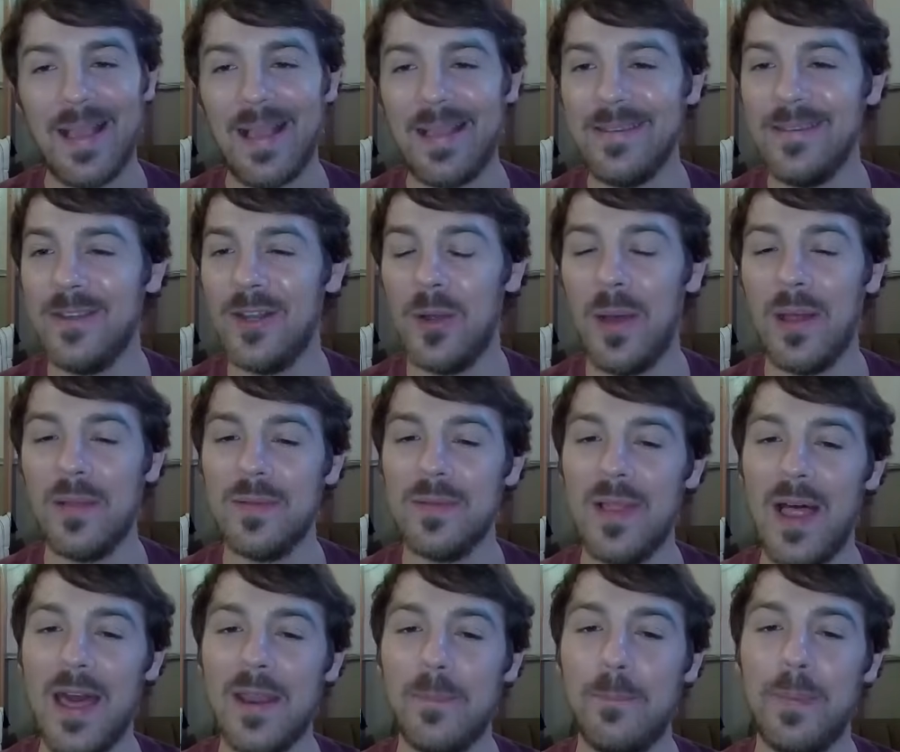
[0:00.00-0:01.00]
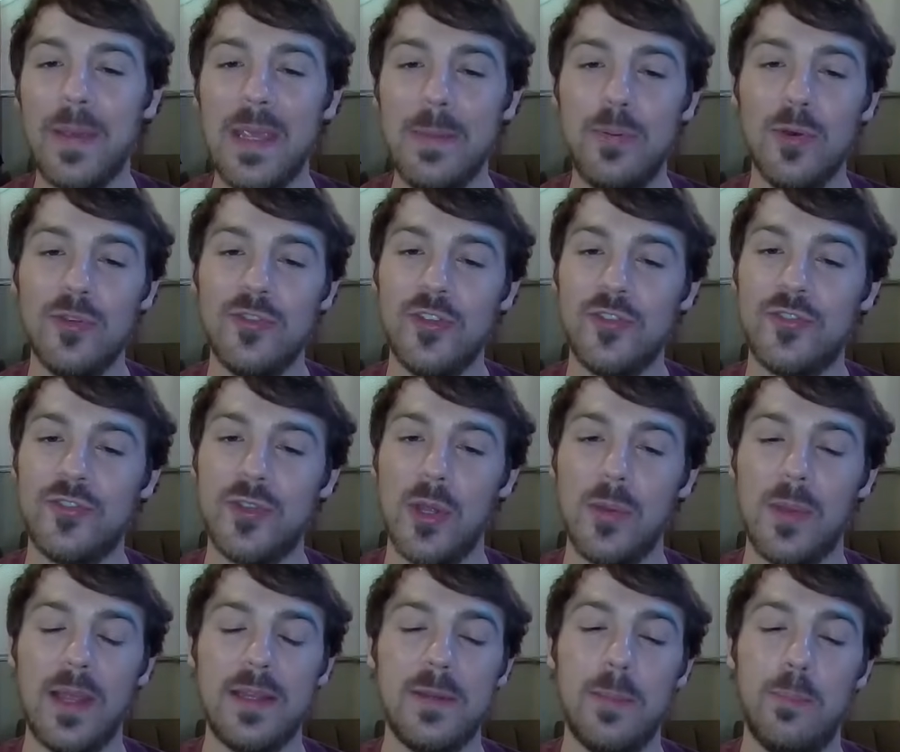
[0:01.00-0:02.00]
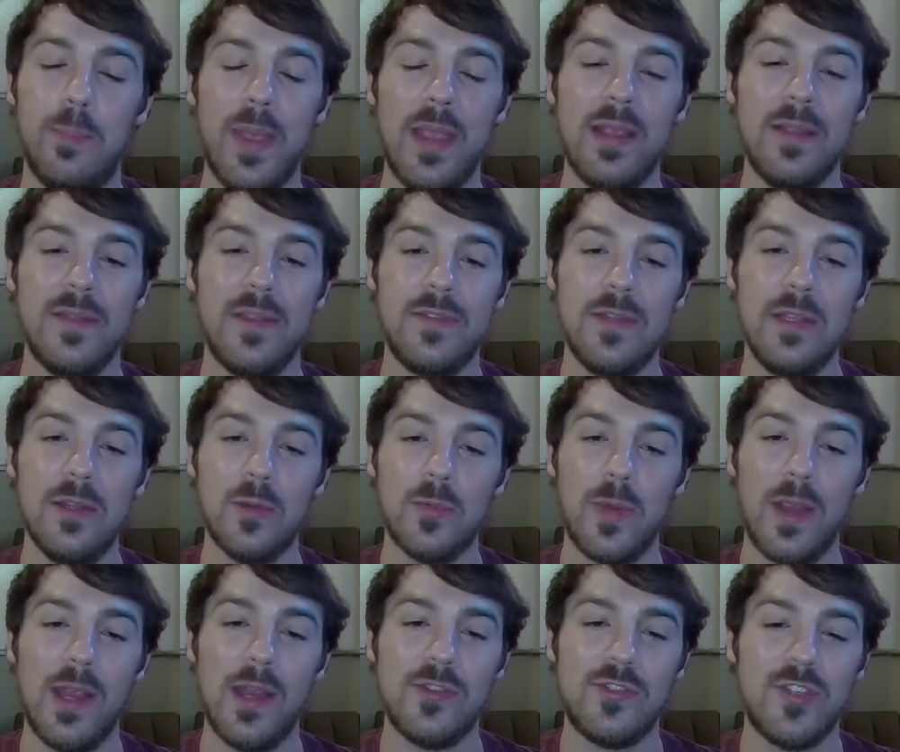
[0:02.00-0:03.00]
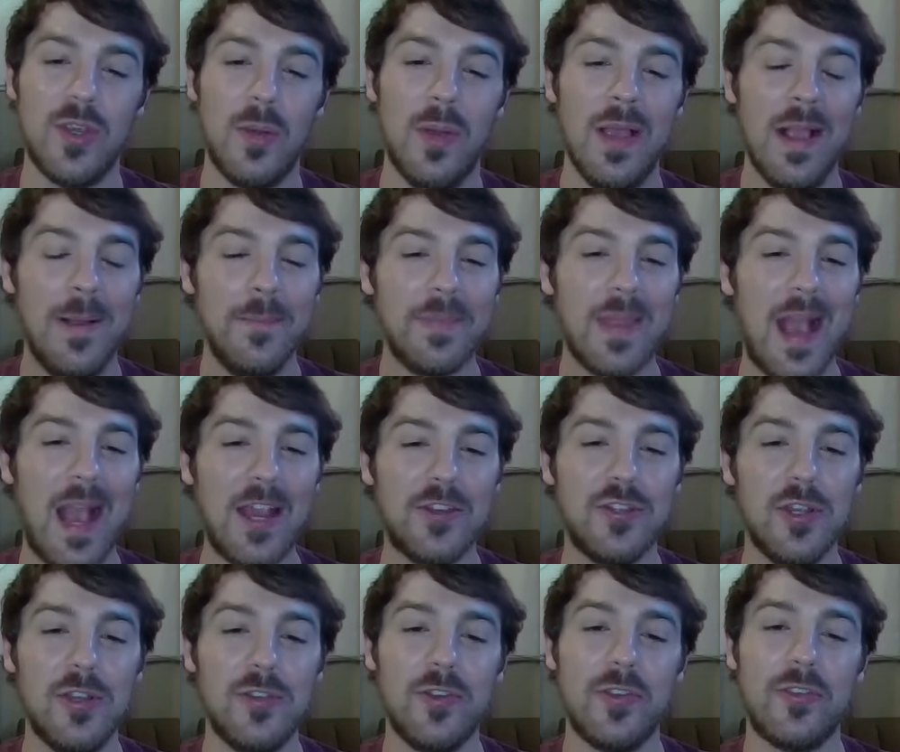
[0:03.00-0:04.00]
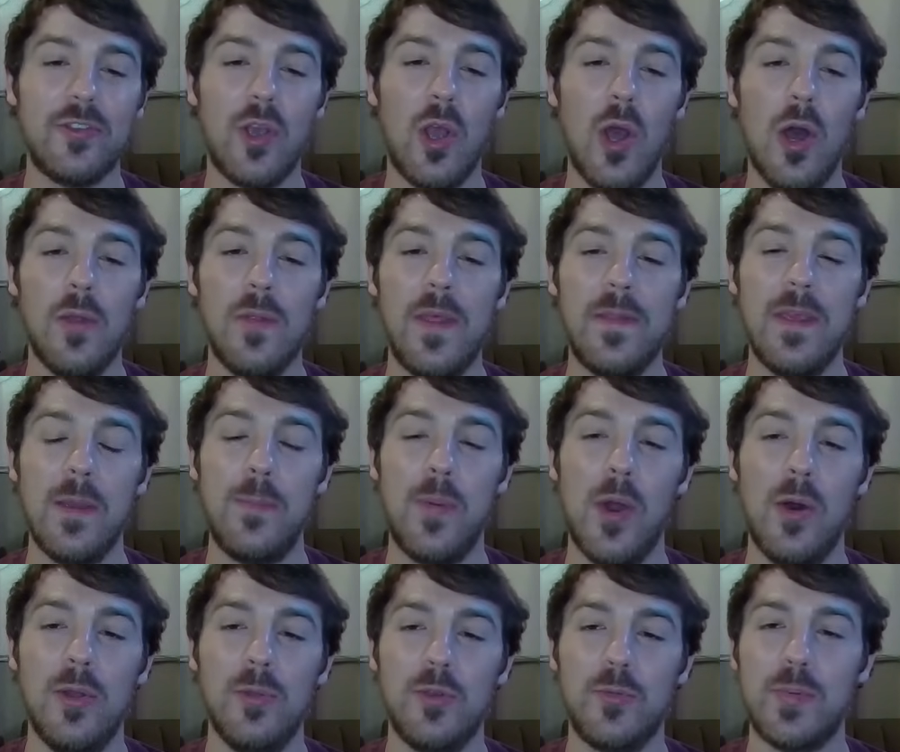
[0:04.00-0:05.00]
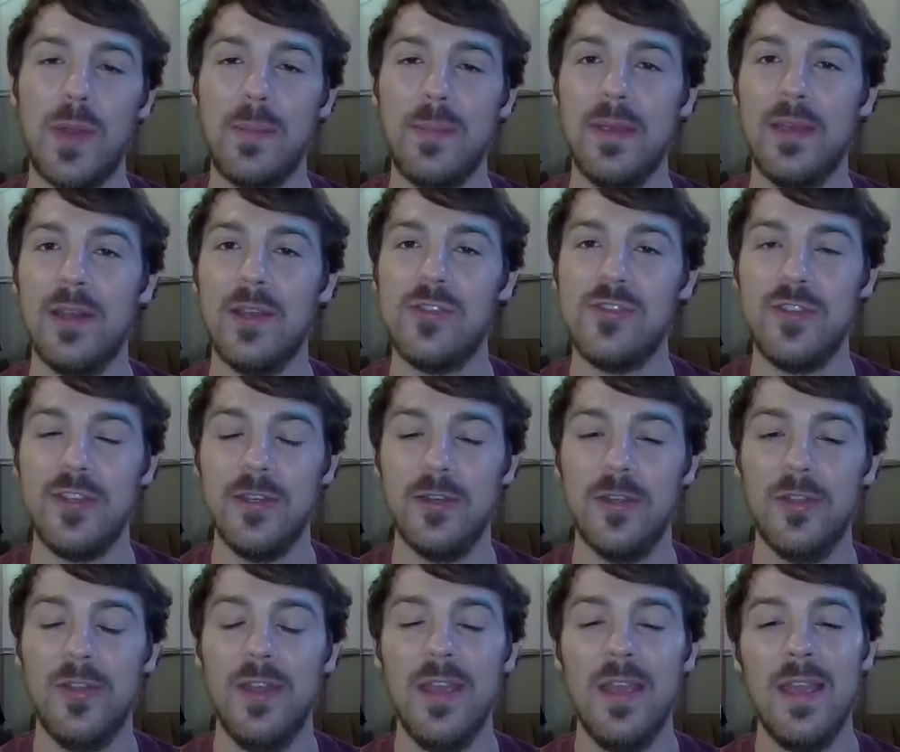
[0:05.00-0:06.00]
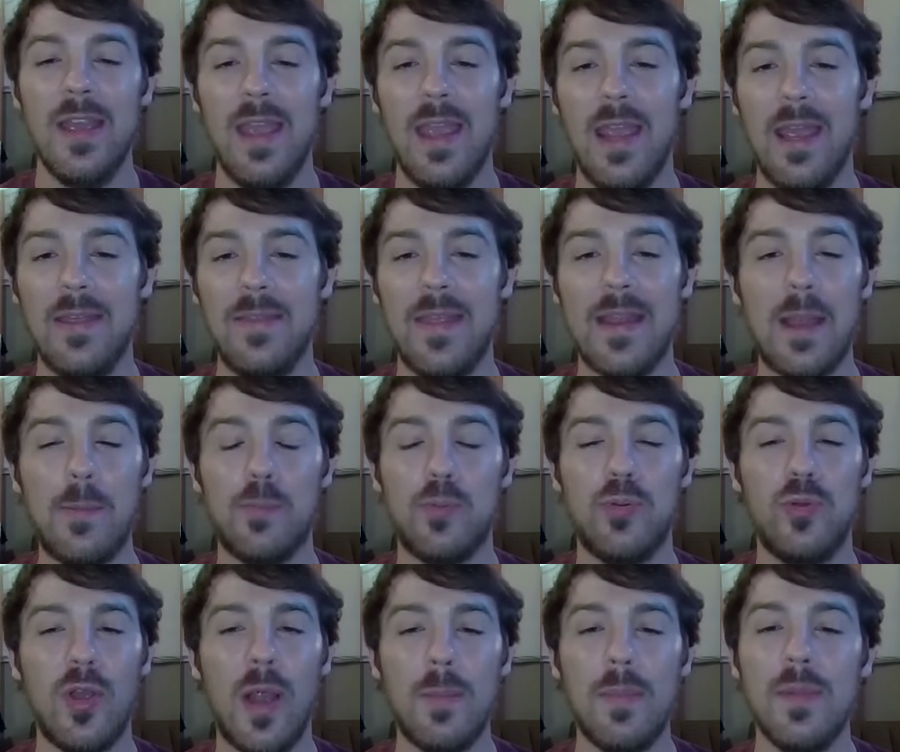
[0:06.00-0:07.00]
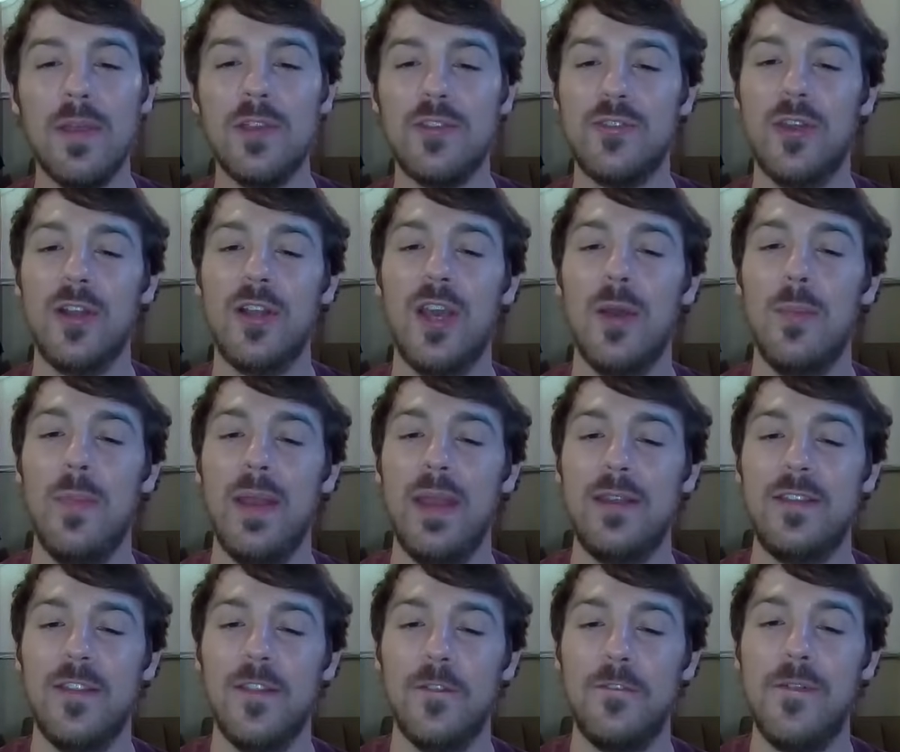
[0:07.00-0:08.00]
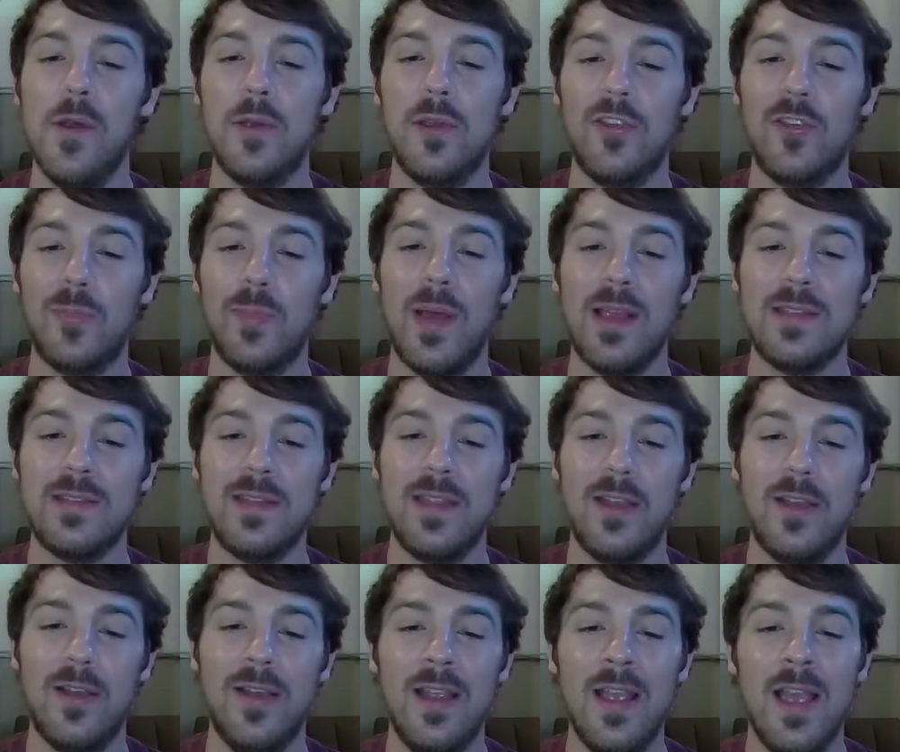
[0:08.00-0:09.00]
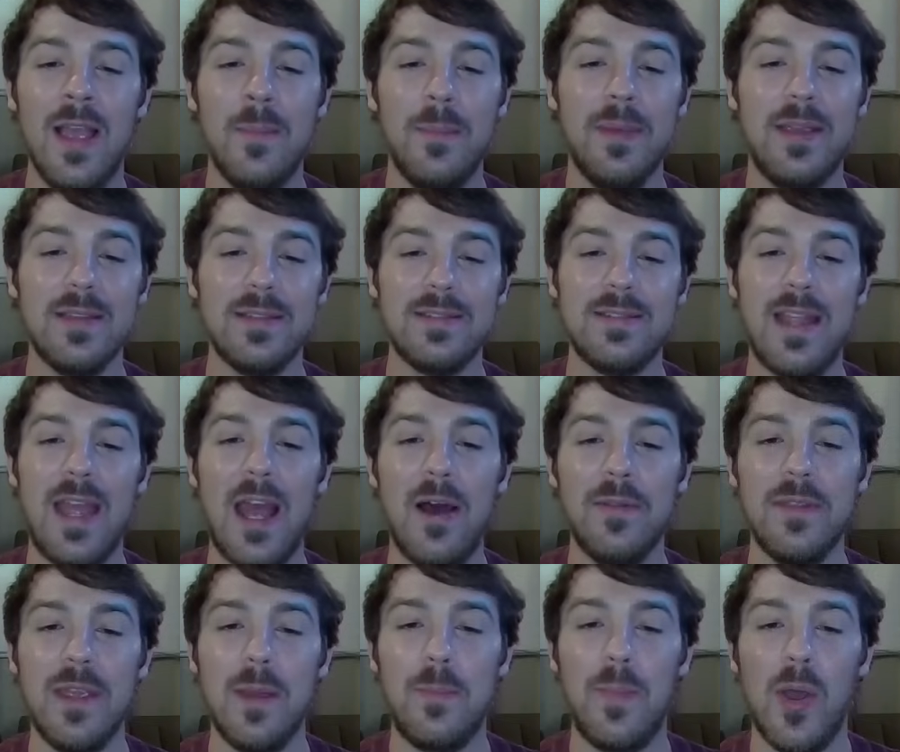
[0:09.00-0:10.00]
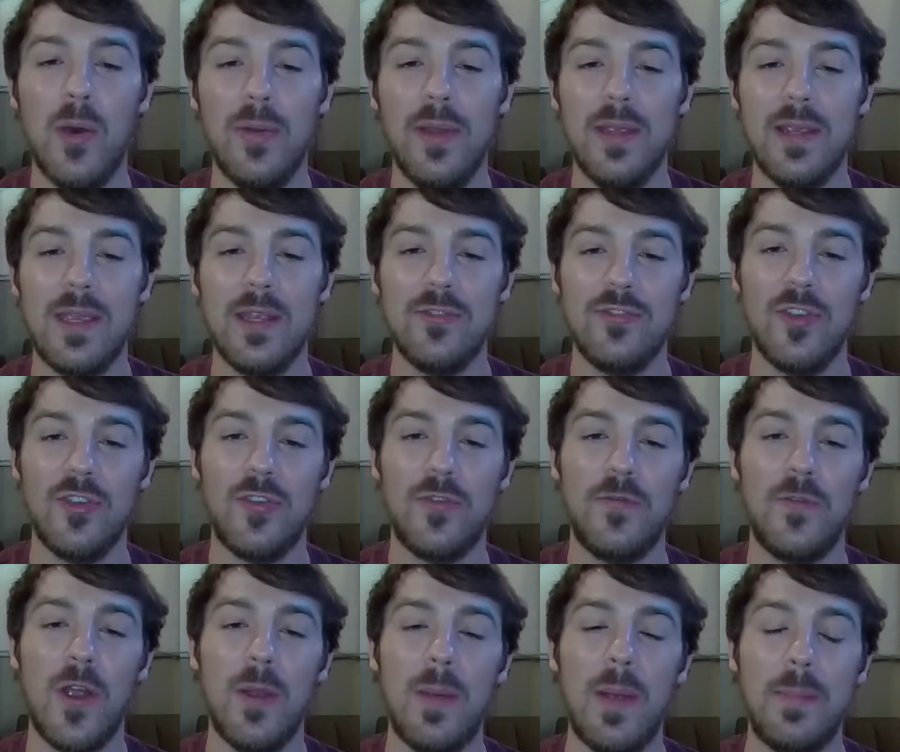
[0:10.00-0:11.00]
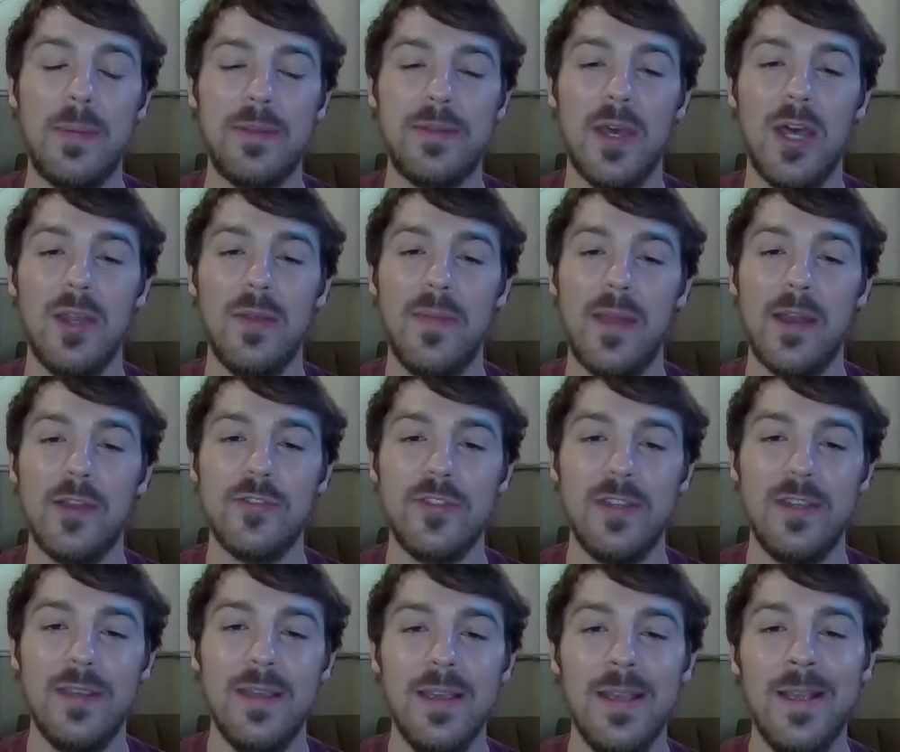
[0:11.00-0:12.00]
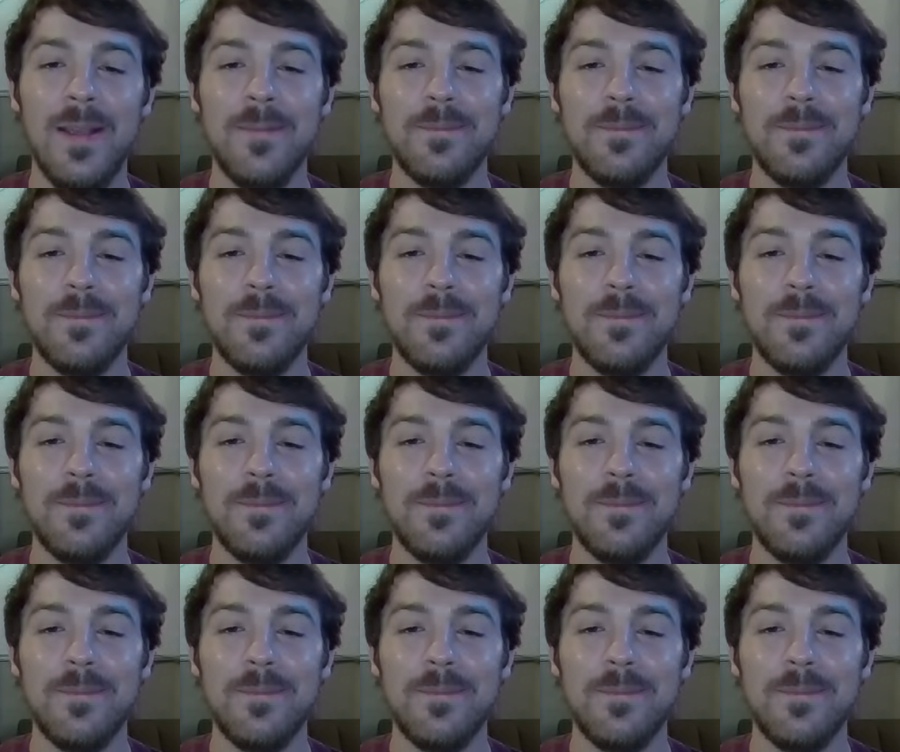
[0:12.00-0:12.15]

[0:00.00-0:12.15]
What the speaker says: you know, a lot of people just don't like to bait in this ELO range, so I should have just called that the opponent was probably going to shield, and then I probably should have committed to the Focus Blast there, because now the opponent can just farm up a ton of energy,